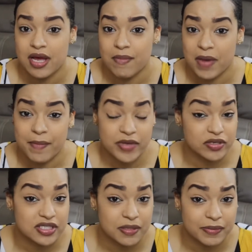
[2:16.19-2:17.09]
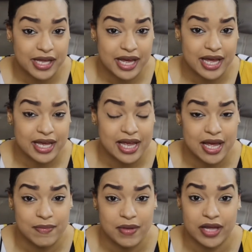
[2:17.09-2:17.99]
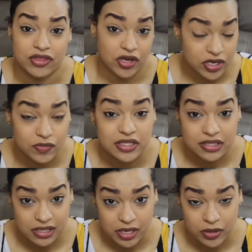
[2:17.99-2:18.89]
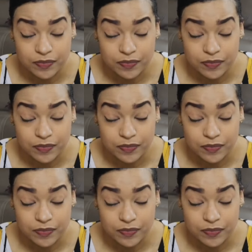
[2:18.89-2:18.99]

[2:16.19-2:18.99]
my milk supply I thought it was low,